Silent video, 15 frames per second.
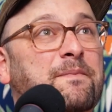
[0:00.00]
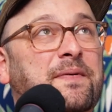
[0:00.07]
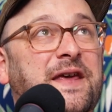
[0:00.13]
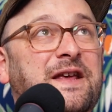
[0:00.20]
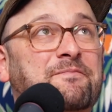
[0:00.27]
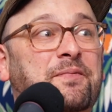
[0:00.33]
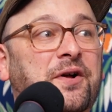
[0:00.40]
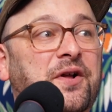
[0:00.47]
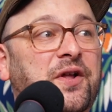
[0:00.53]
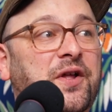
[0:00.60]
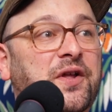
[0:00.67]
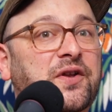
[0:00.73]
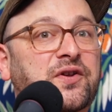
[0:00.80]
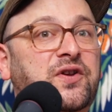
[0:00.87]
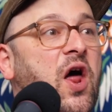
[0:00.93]

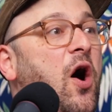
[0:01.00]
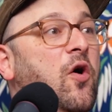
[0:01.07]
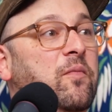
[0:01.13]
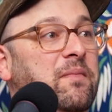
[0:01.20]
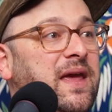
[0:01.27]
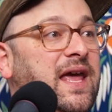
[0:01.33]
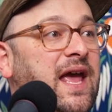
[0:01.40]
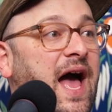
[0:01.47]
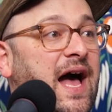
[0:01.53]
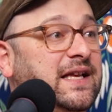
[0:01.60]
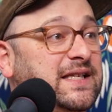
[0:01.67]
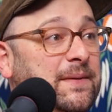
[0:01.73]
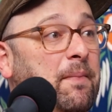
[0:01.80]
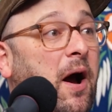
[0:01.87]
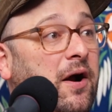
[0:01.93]
people know me
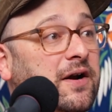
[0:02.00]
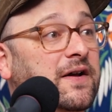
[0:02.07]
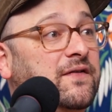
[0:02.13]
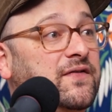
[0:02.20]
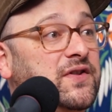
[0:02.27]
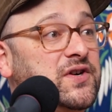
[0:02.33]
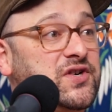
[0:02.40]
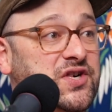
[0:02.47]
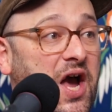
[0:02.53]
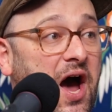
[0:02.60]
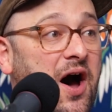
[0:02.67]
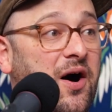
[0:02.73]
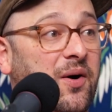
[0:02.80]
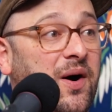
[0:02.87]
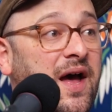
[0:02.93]
as a part of the show.